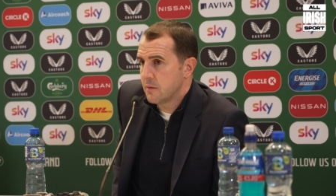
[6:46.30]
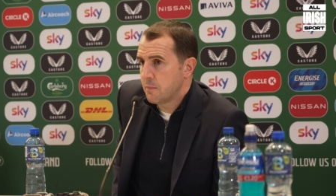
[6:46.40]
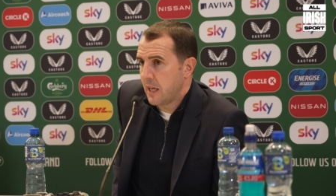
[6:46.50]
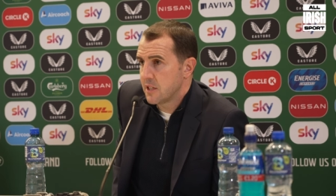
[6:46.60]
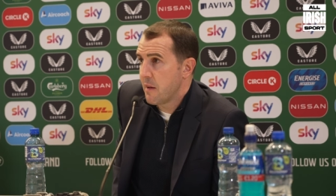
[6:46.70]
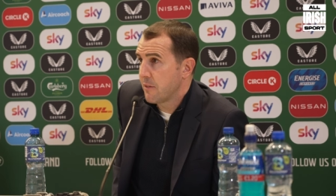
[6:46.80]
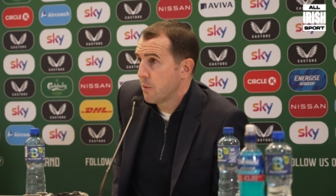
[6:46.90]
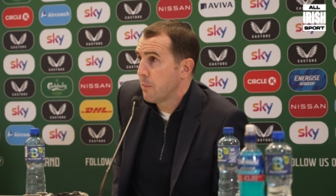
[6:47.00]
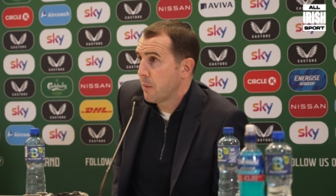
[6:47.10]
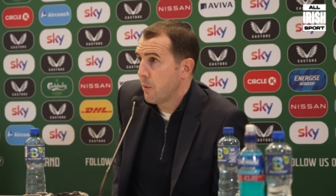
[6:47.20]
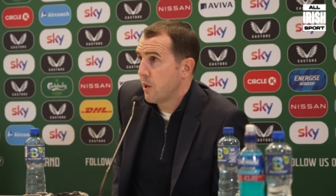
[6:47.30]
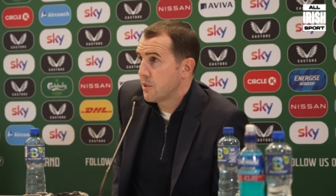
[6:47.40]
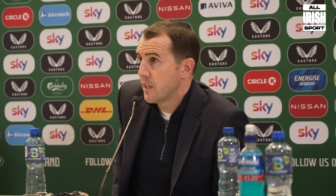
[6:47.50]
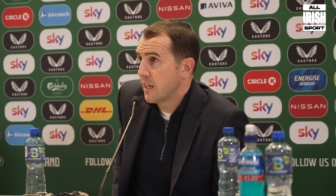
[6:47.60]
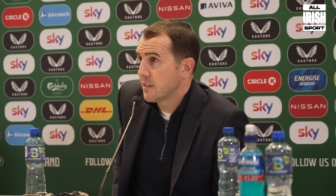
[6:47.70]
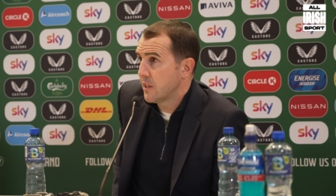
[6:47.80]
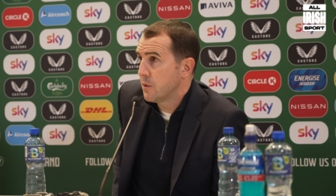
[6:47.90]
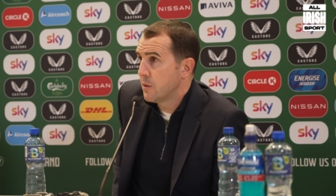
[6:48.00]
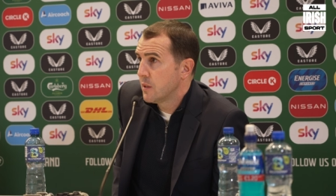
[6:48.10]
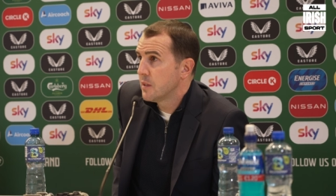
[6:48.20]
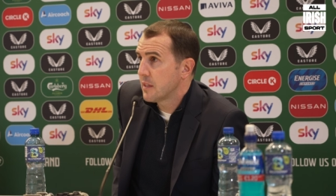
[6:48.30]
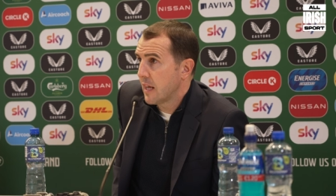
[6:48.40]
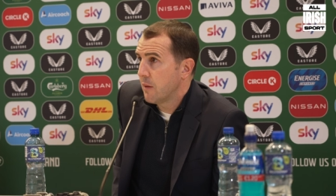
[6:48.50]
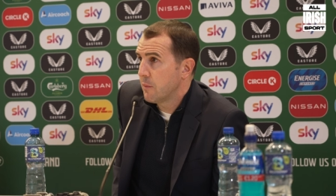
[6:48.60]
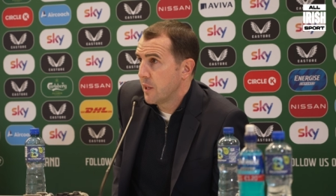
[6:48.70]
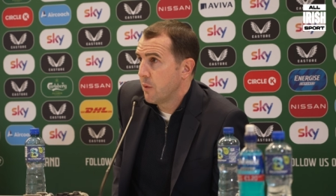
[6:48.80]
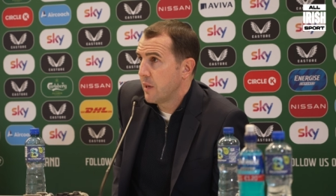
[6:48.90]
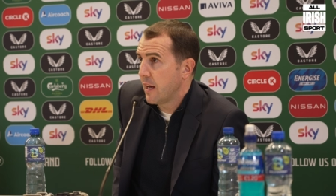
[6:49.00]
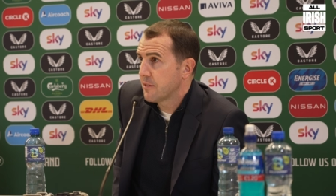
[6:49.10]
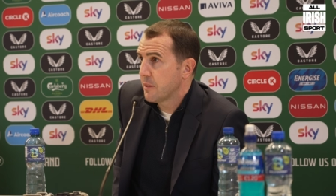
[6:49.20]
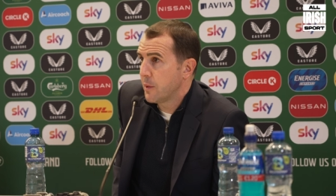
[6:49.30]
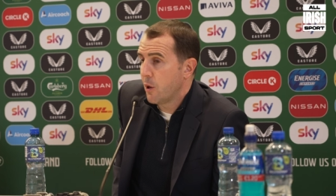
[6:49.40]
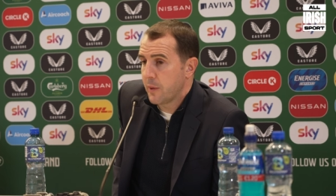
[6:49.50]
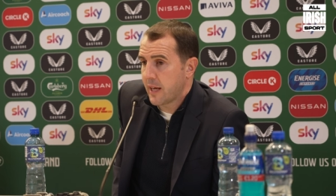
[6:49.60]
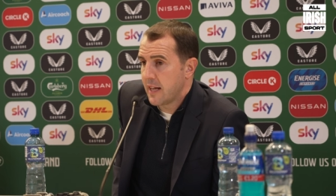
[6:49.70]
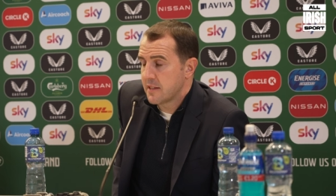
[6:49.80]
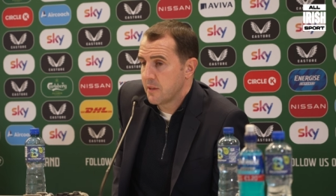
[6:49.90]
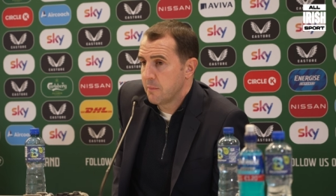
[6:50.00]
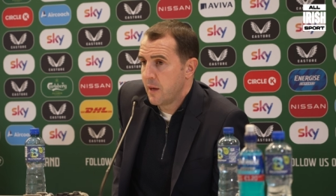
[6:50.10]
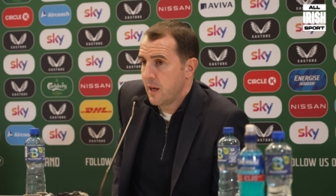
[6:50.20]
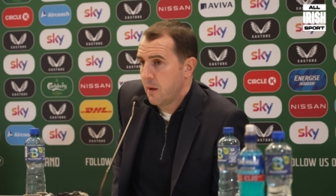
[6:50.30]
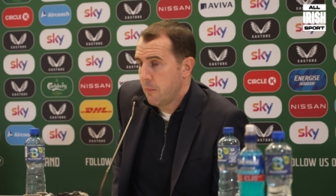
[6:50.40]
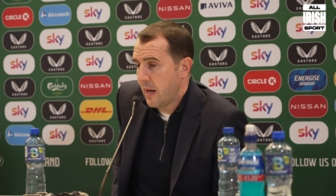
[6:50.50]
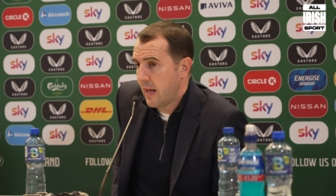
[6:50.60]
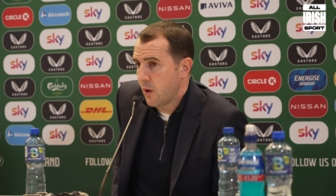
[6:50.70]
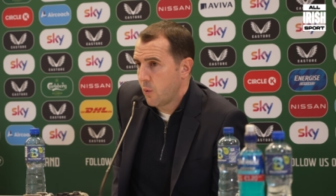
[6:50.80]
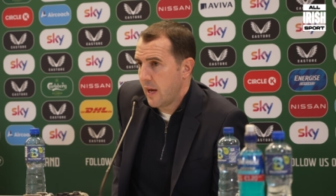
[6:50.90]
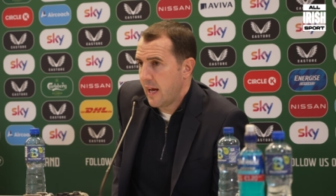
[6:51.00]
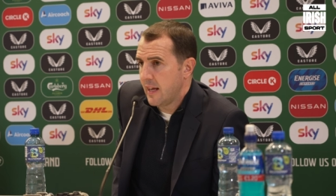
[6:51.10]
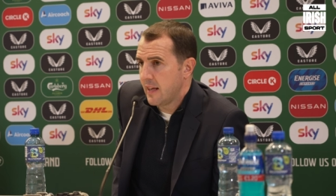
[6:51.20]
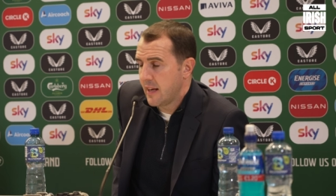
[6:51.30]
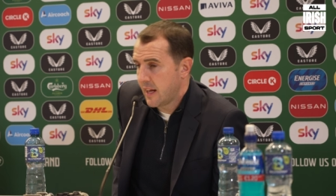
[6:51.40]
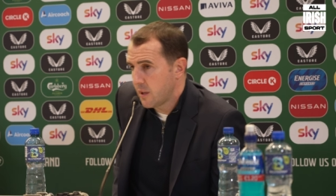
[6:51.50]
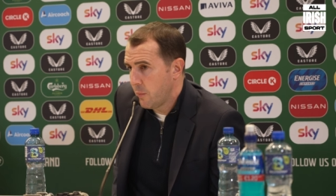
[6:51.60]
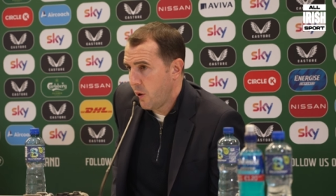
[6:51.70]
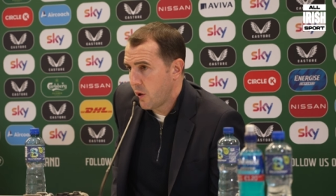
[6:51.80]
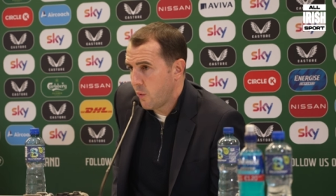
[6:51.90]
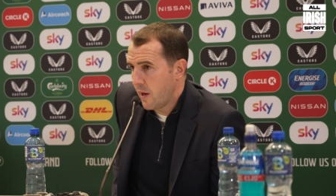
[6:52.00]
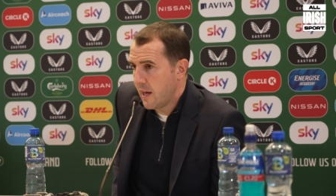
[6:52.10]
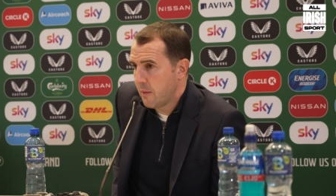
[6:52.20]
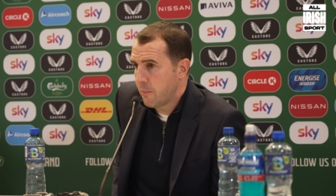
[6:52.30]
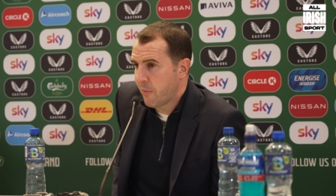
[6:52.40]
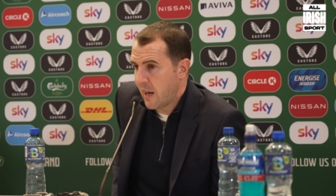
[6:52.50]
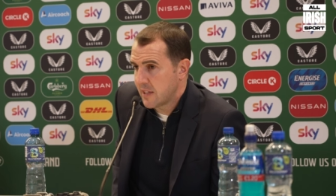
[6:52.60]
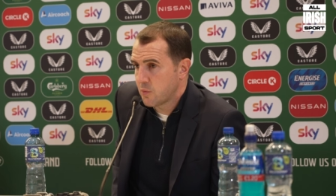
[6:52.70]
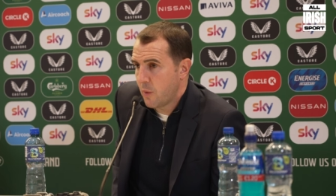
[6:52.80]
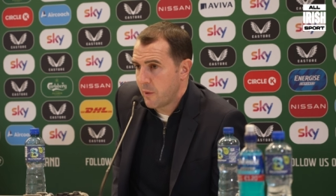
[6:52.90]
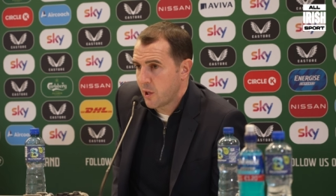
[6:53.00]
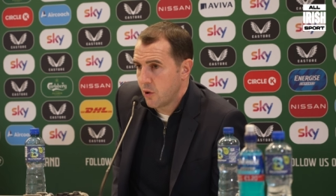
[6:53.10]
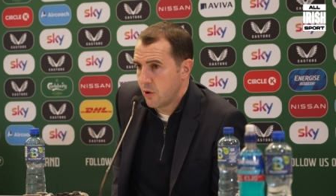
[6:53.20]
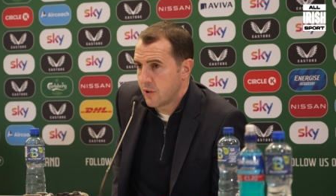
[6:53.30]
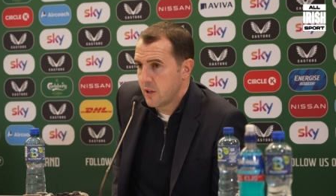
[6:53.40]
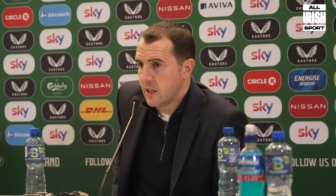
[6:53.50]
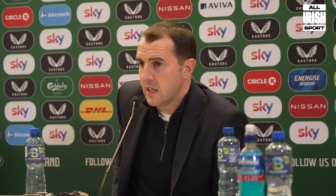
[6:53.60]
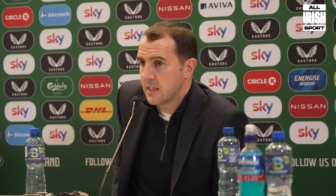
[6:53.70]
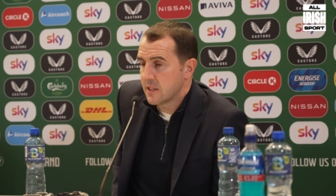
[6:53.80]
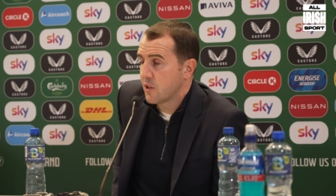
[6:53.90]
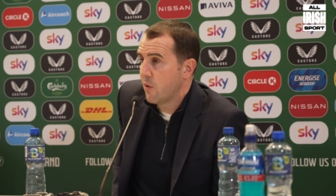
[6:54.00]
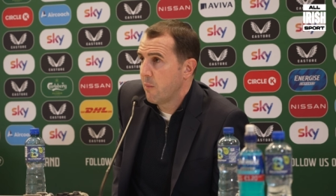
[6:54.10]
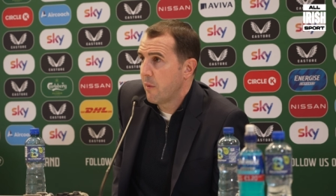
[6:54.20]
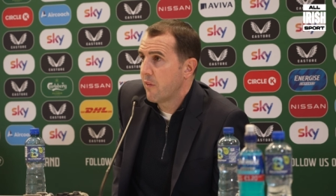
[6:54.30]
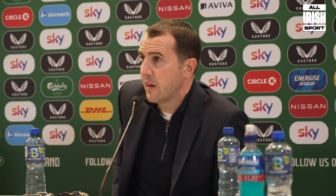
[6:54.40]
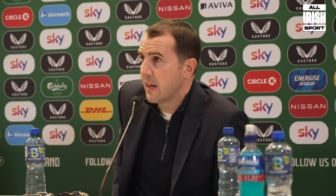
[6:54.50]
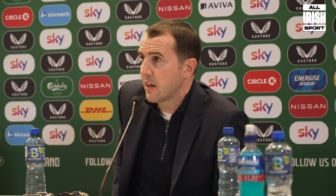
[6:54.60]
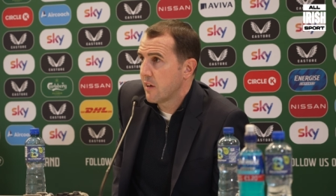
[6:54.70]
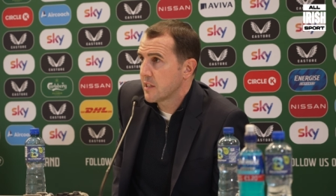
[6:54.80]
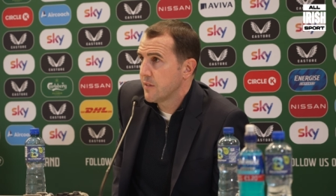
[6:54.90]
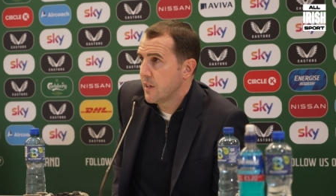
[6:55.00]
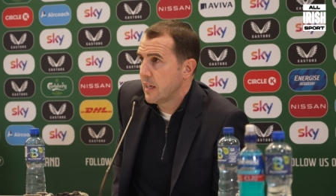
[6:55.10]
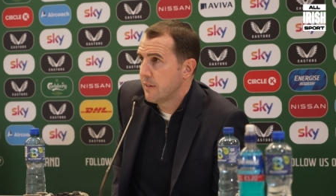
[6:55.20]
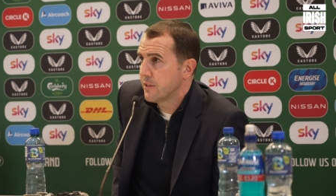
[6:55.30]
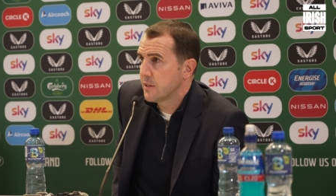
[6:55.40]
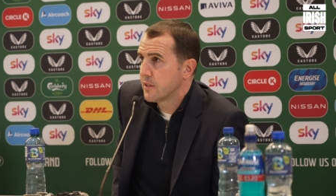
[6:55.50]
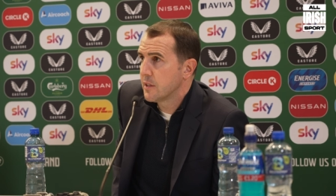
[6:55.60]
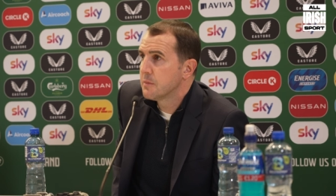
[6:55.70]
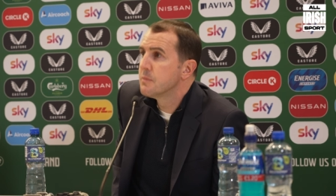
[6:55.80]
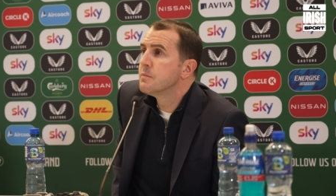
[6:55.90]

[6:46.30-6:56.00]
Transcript: Belgium have some big boys in there too, that we knew we'd have to be up against them, battle away, nick the ball away, press when we could. And the two of them are really aggressive on that front too.